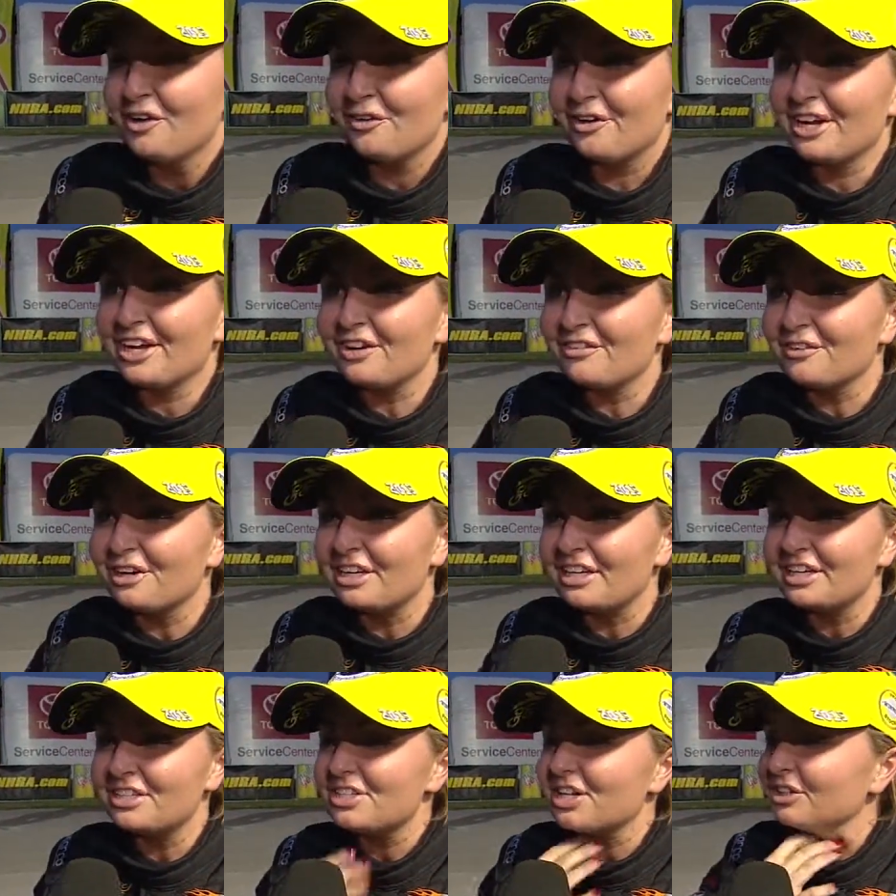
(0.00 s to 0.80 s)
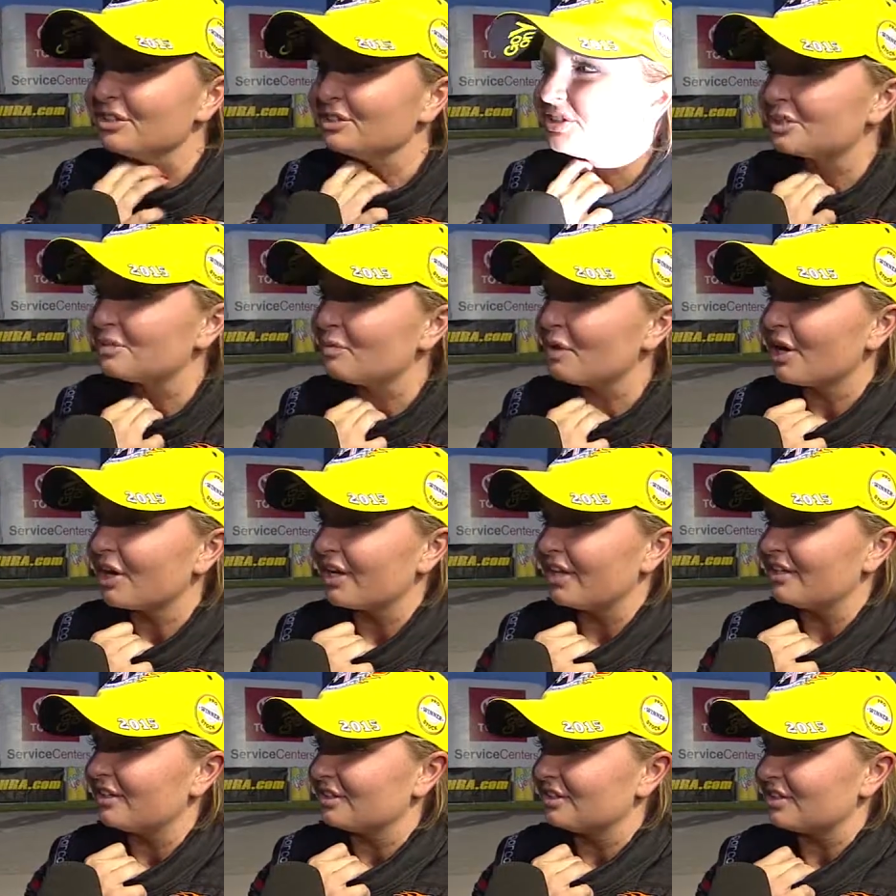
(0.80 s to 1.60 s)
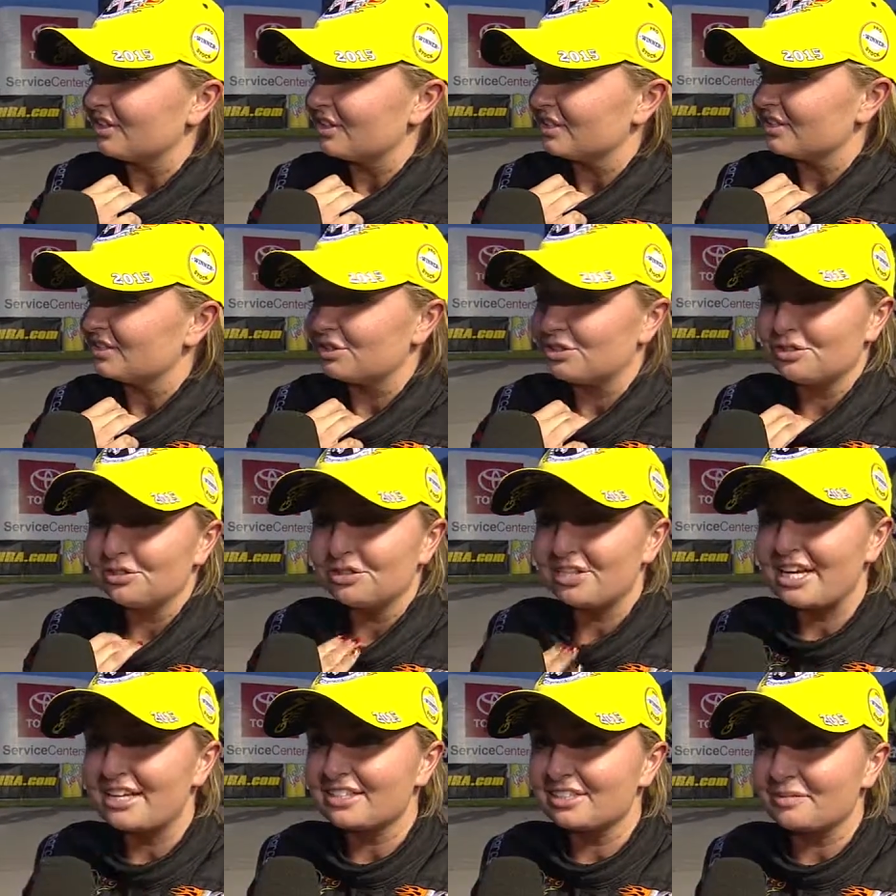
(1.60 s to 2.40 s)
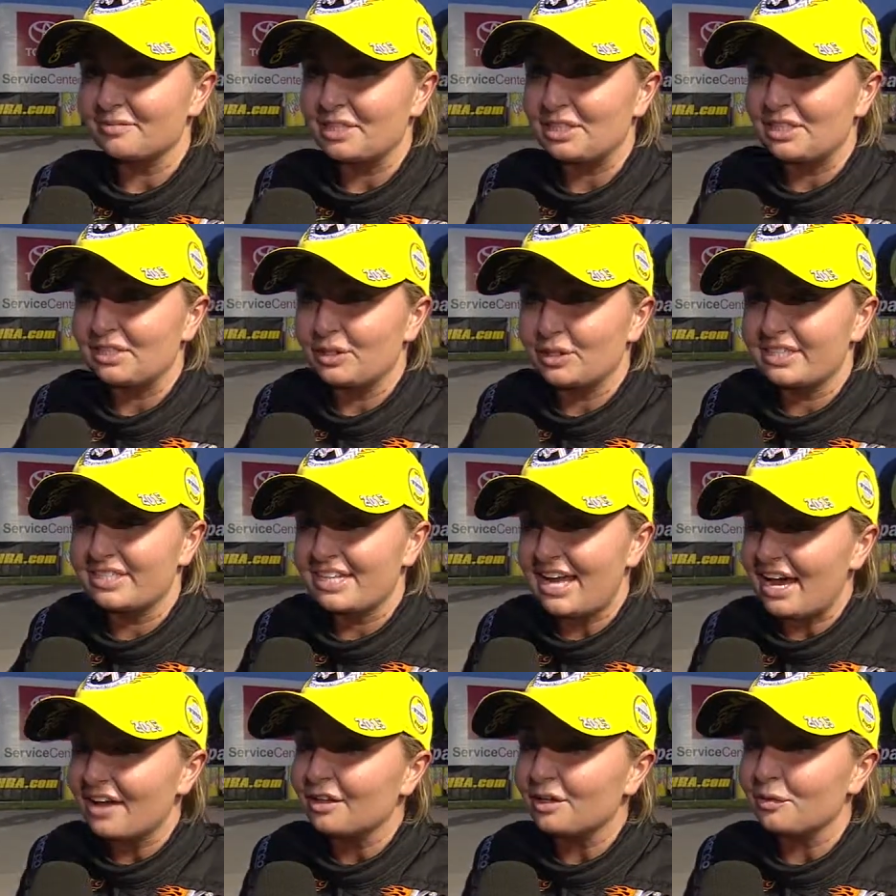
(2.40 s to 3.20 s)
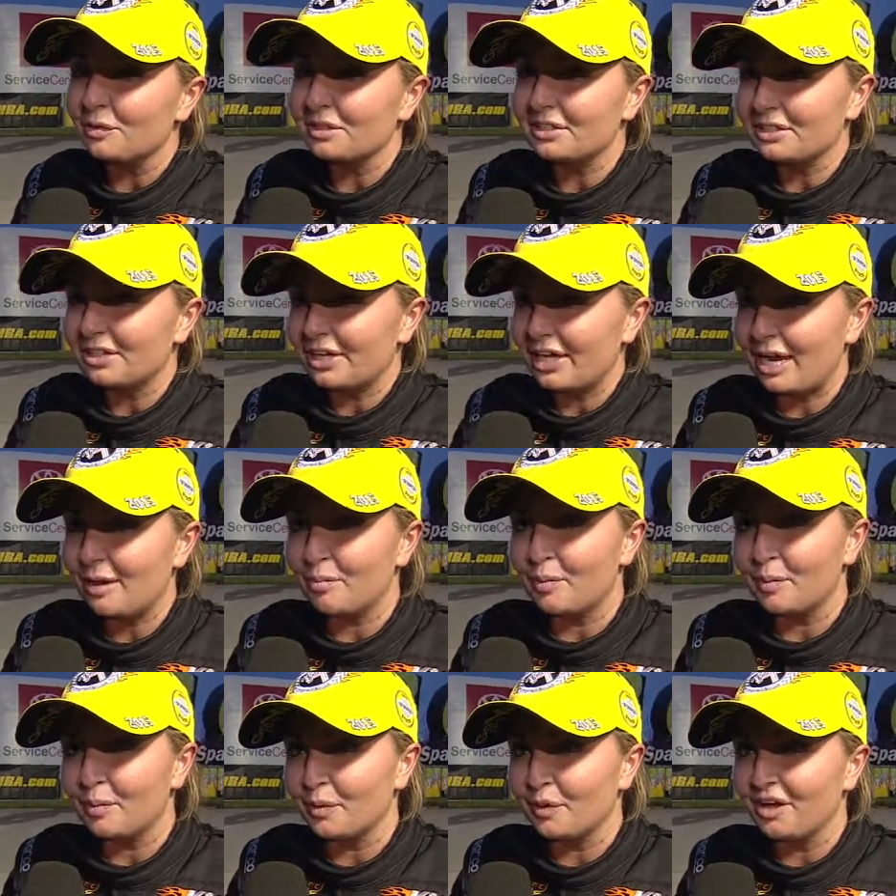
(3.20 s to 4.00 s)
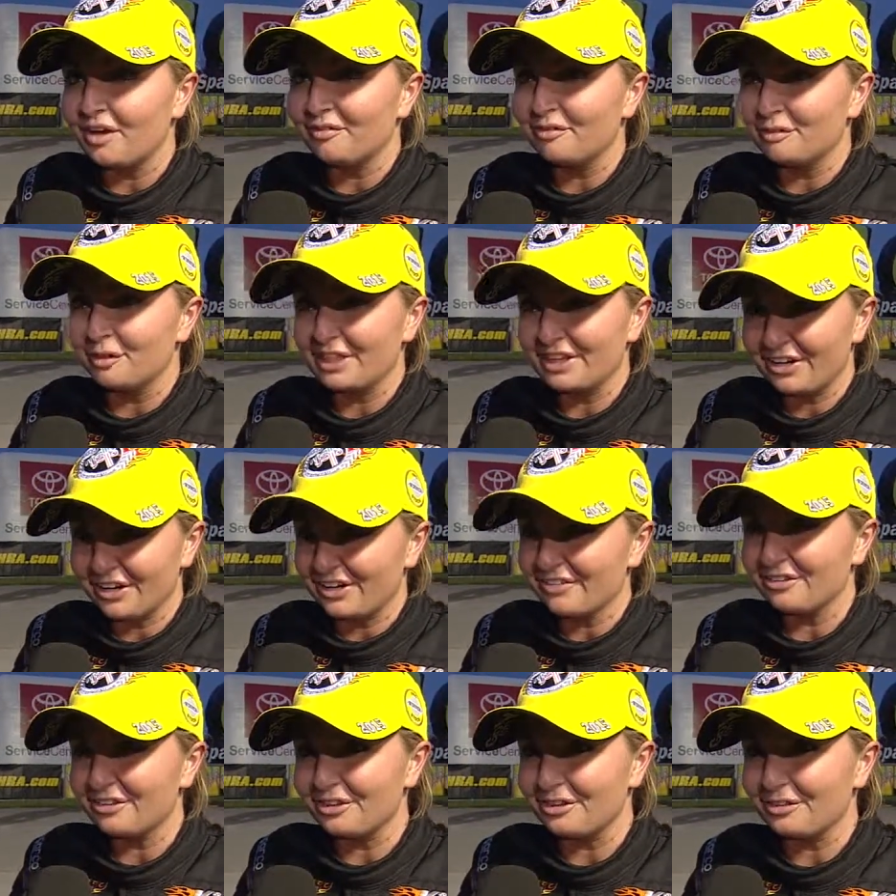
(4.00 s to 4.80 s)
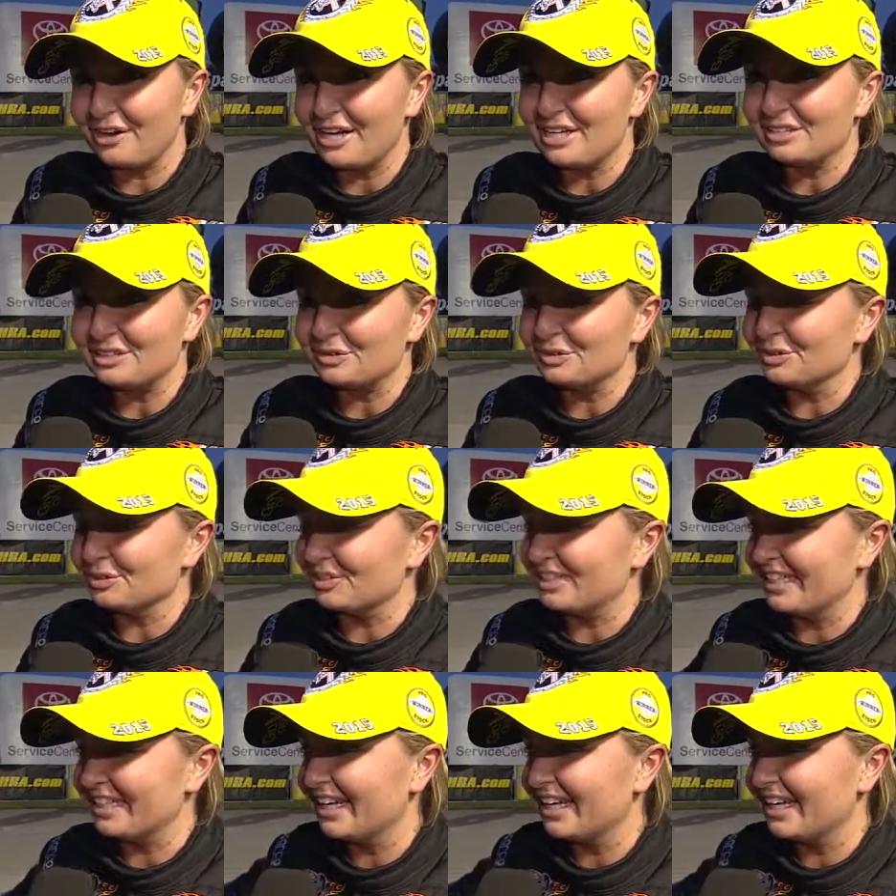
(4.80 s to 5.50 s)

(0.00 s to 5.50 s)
Rick and Ricky Jones and Mark Ingersoll, it's a true testament to exactly what they're capable of when they're given the right tools.